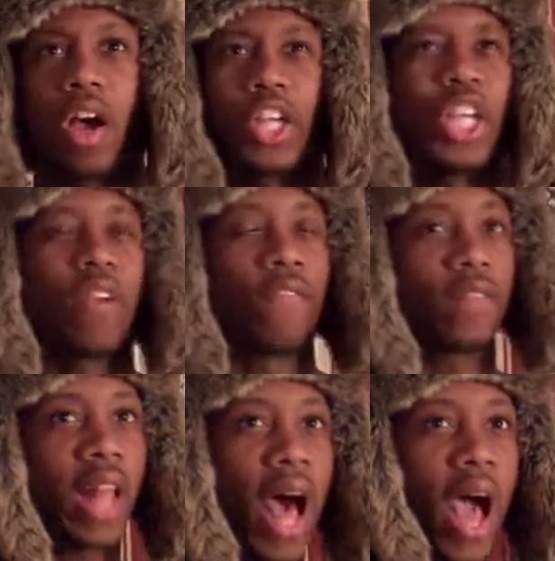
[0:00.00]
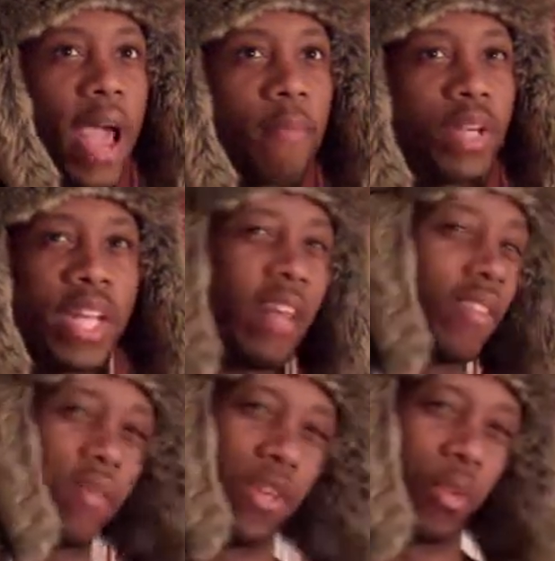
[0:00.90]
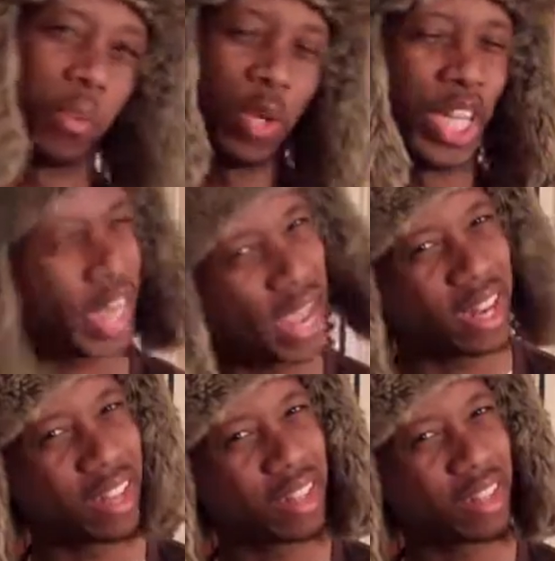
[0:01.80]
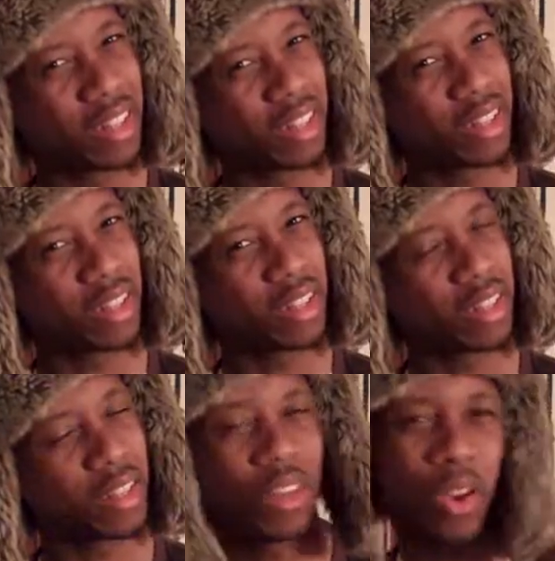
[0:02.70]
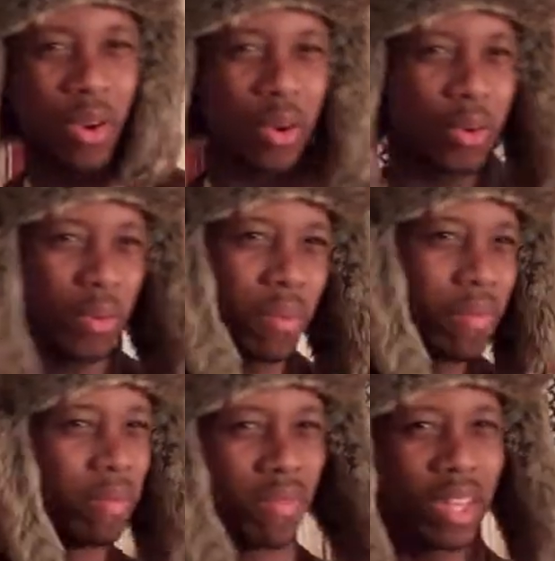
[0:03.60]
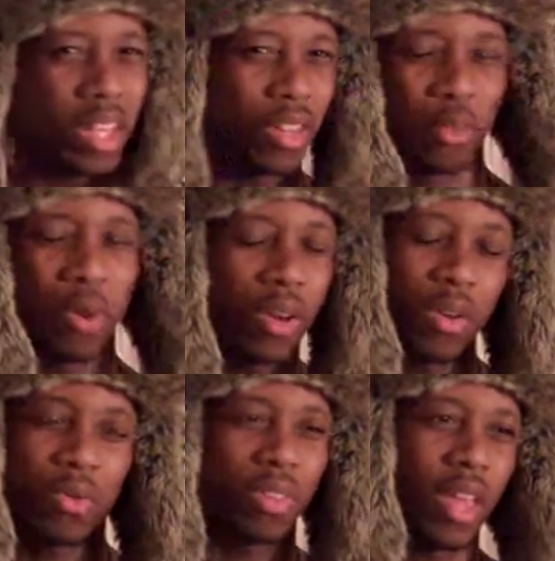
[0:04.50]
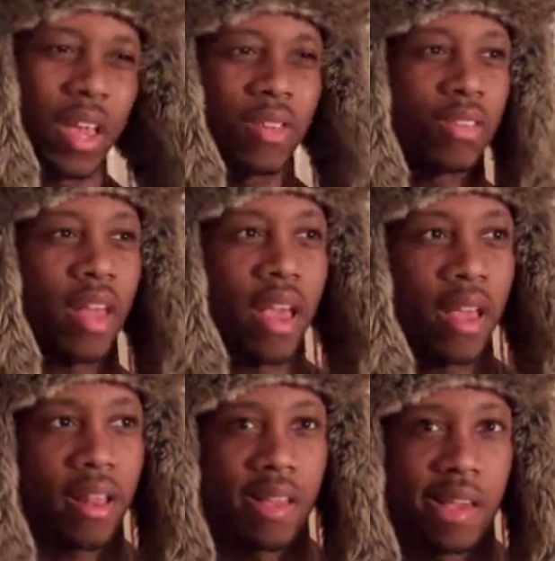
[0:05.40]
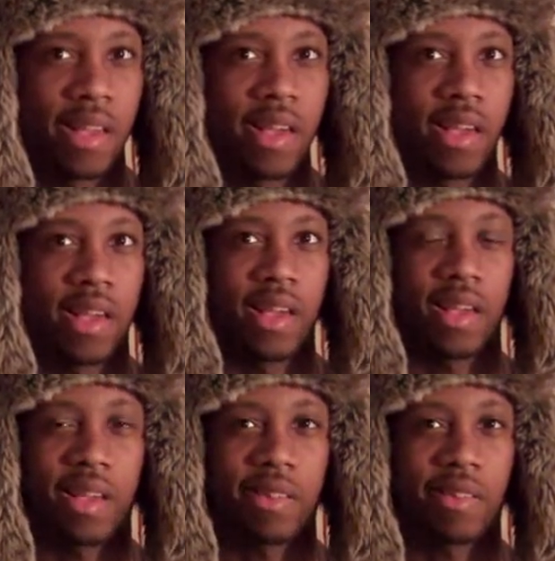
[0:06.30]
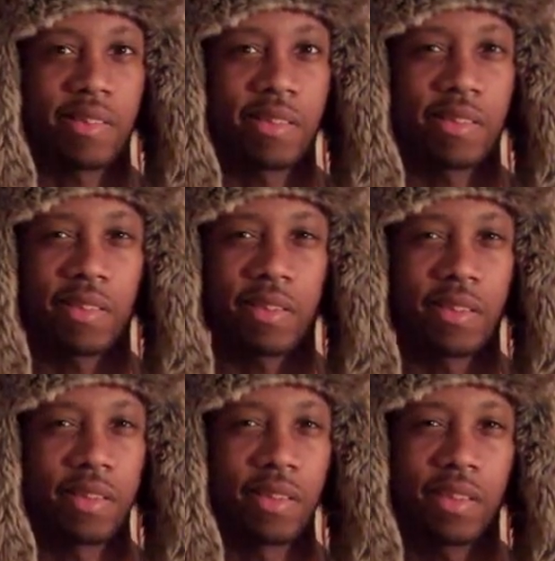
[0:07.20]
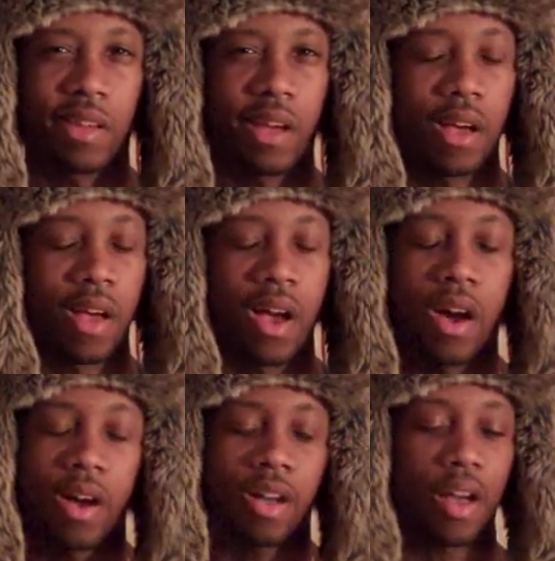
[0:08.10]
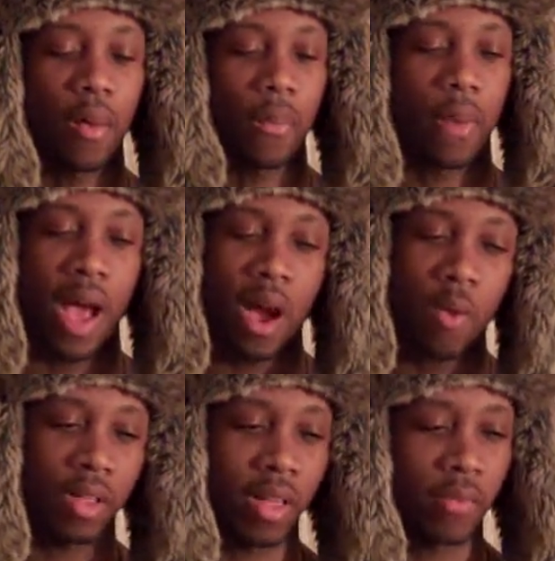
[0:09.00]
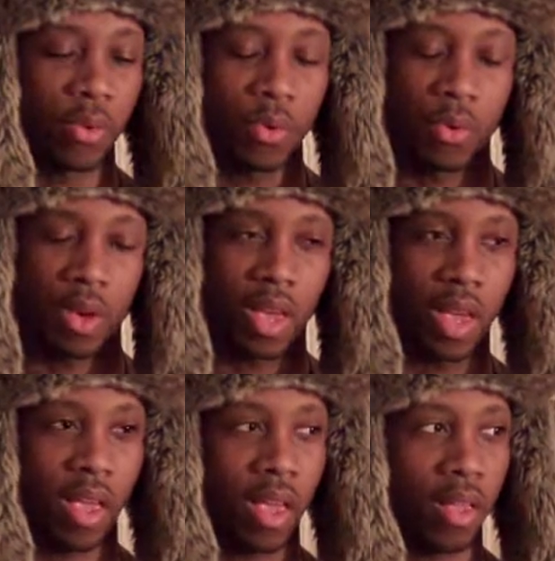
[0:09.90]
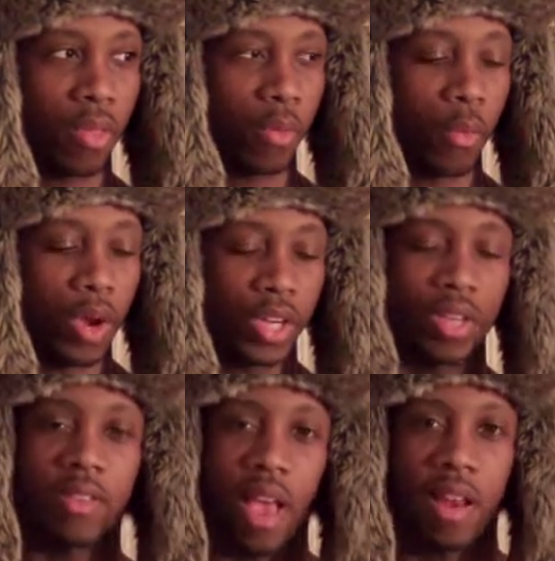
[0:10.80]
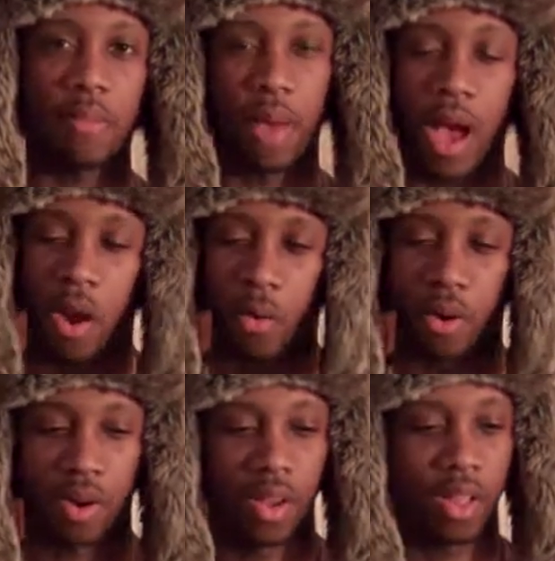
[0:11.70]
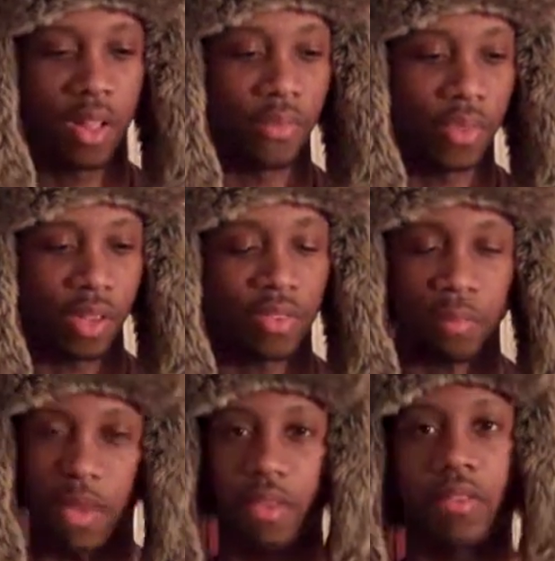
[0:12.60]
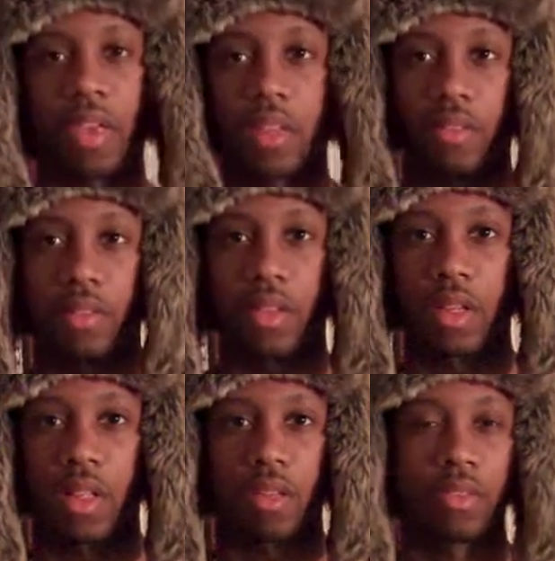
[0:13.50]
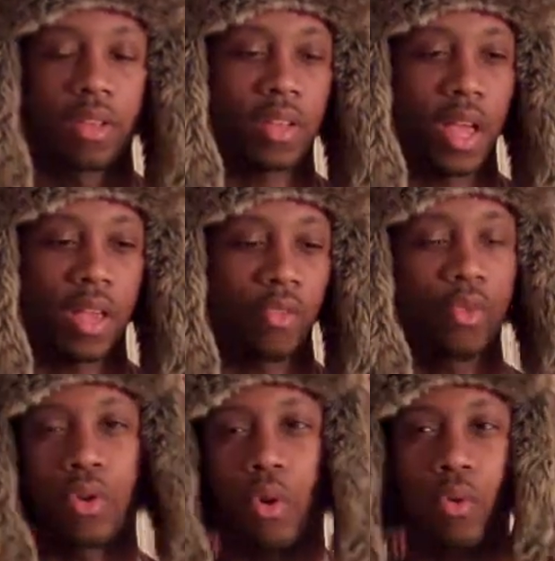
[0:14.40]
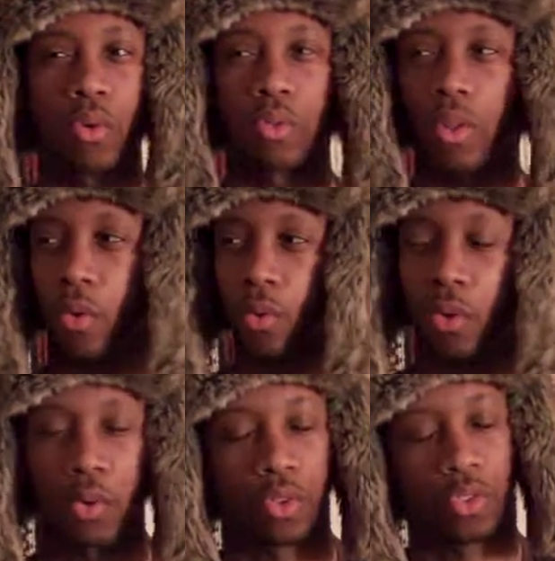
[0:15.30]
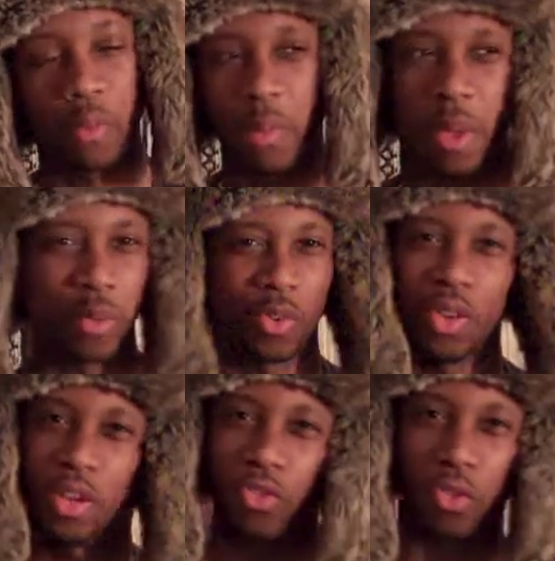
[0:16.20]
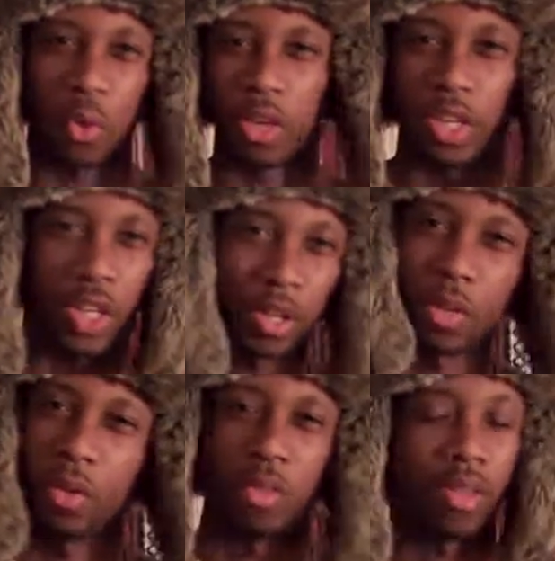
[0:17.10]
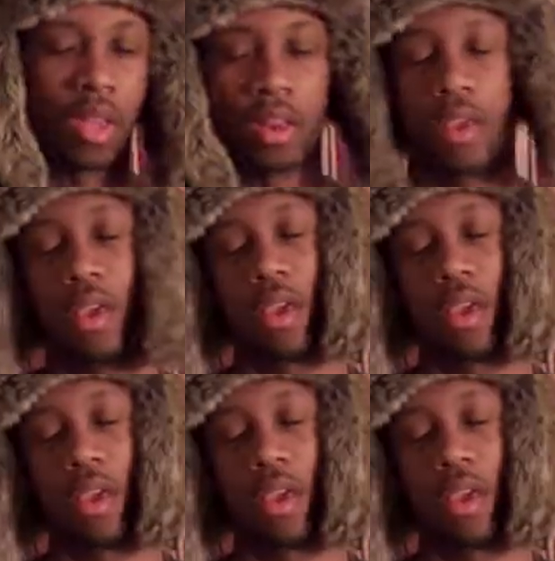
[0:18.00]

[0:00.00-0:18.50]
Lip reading: She can fly, but she has an invisible jet. It's one of those things that it's her power level and where she's at in power doesn't make sense. Such as, you could go toe-to-toe against Superman, but you need a sword and shield, and